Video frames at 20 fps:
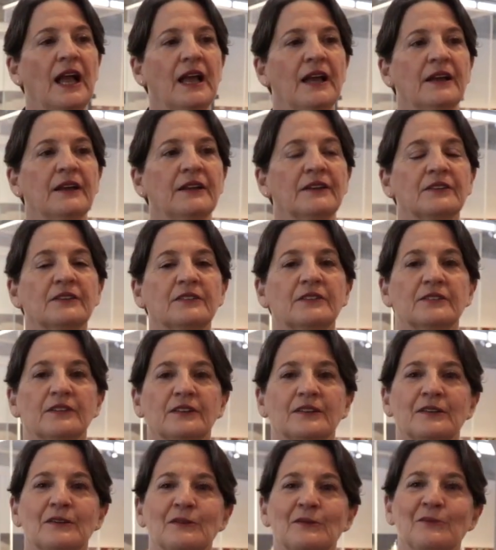And
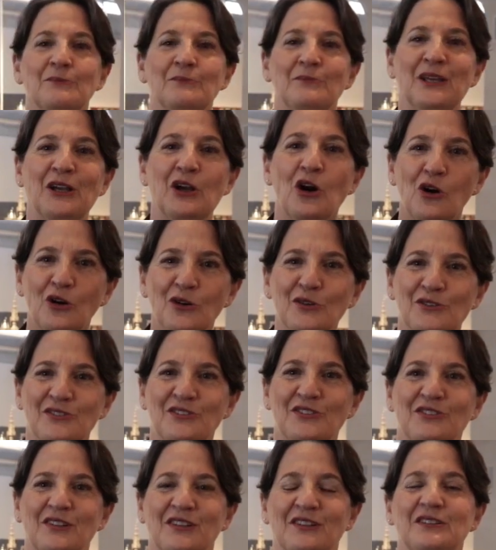
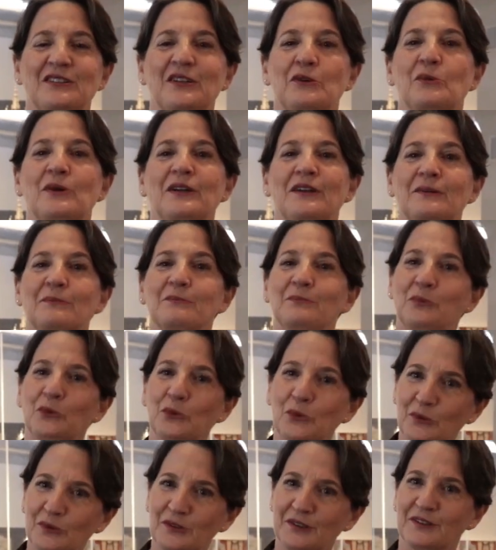because they were
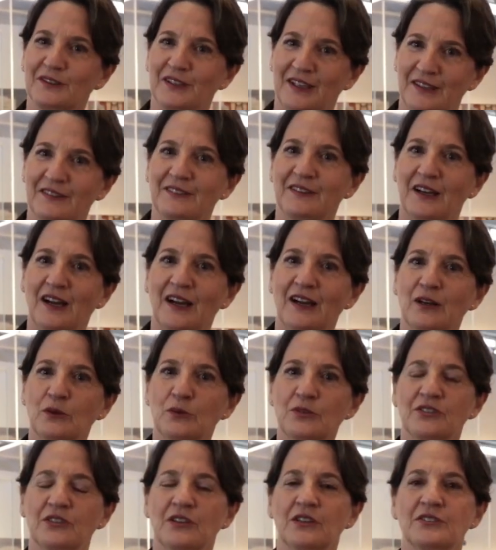poor in the
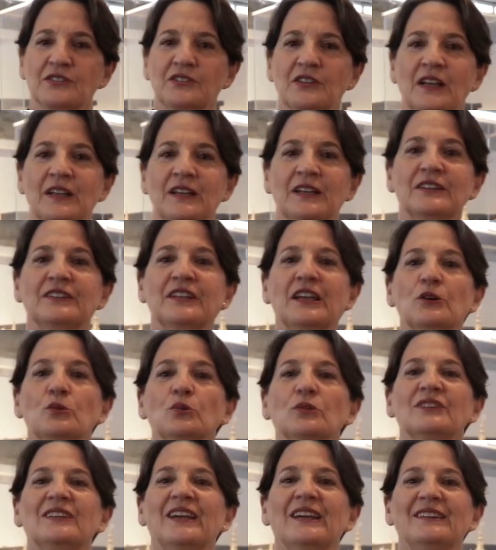houses, they
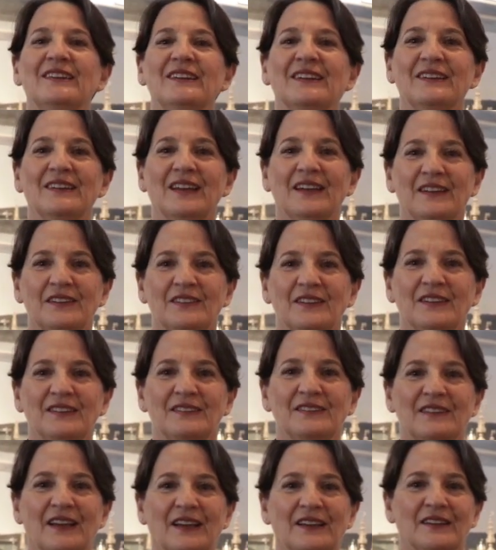could dedicate
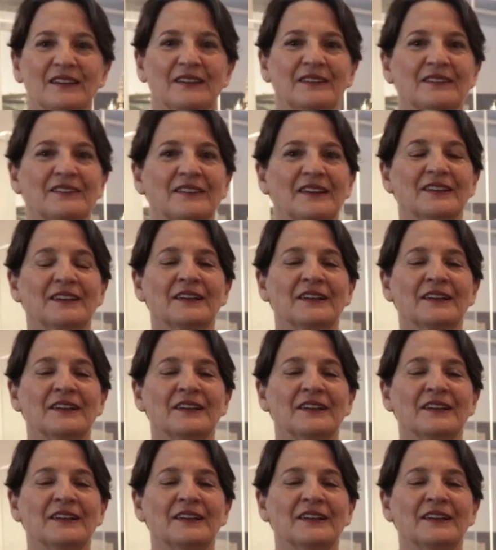it and